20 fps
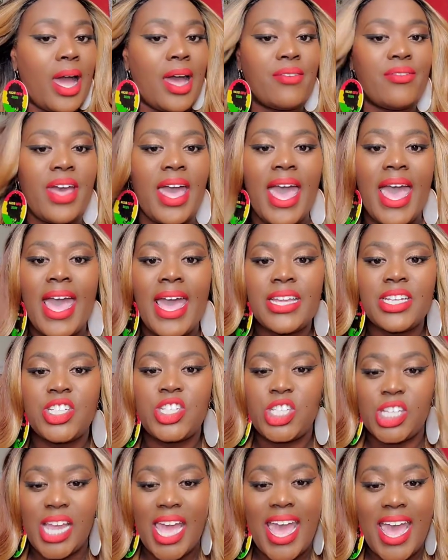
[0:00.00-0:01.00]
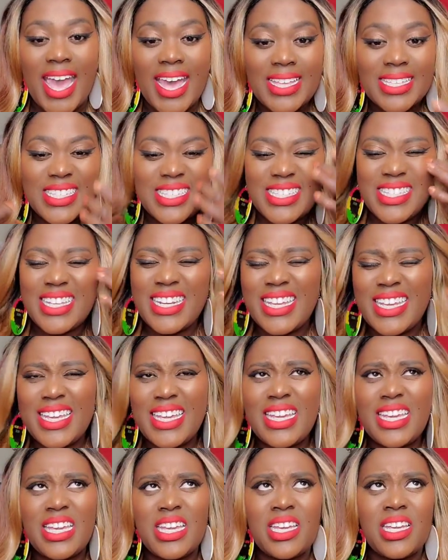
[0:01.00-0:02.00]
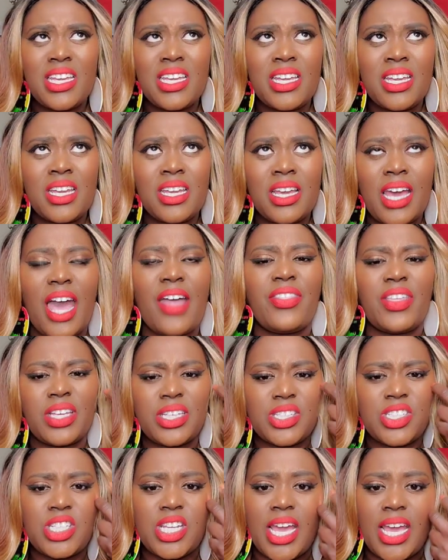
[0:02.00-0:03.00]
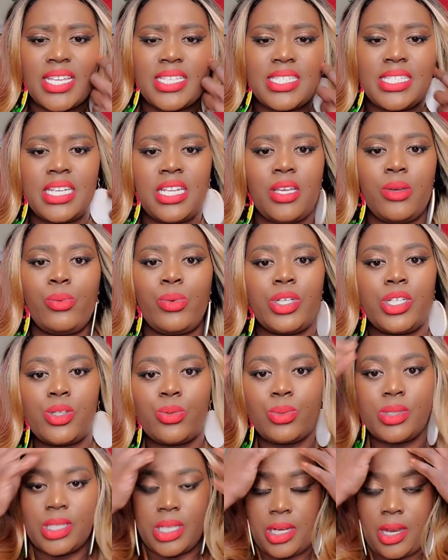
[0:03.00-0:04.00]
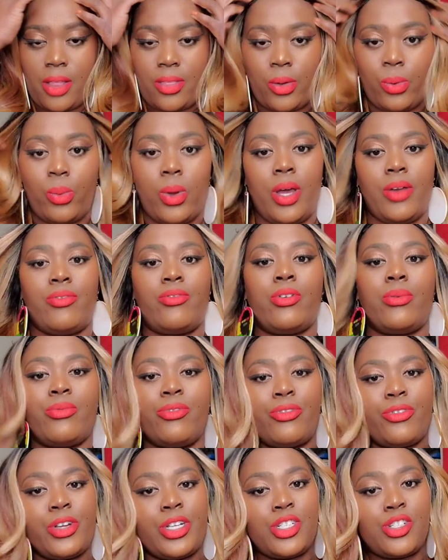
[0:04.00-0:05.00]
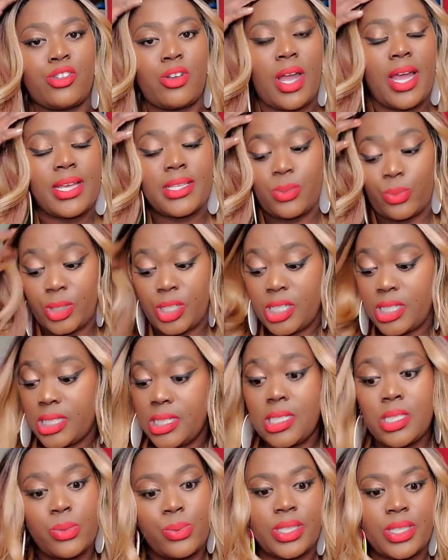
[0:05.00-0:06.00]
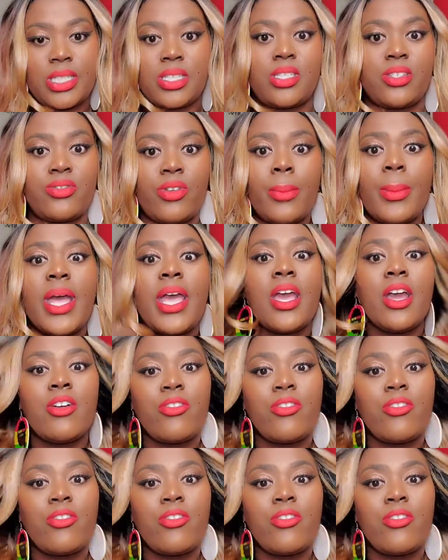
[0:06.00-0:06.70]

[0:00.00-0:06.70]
I've had Chastity, I think it's Chastity, which was another one from Freetress, which this is what this is from.